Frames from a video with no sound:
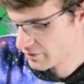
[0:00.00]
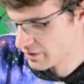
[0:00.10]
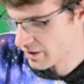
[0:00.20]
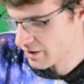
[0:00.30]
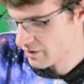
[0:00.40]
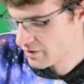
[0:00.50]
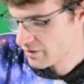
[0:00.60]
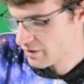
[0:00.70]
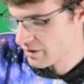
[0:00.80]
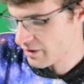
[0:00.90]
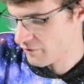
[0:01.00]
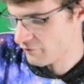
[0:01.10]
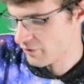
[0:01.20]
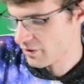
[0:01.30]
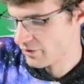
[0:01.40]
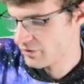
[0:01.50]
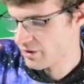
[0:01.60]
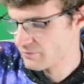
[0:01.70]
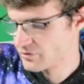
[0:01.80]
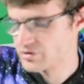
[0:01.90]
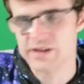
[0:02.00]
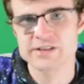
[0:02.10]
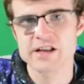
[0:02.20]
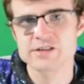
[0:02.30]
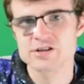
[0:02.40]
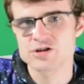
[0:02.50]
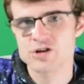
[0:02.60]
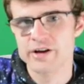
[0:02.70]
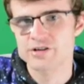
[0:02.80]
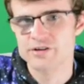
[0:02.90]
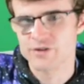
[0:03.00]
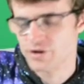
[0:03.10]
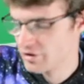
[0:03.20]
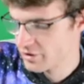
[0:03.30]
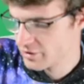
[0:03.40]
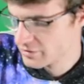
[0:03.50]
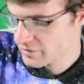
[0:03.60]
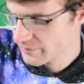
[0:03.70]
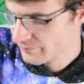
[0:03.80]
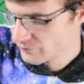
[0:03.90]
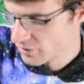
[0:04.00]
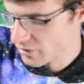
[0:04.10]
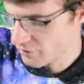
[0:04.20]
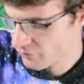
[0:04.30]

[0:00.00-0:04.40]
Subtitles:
Okay, if our thumb extends in the direction of the current, our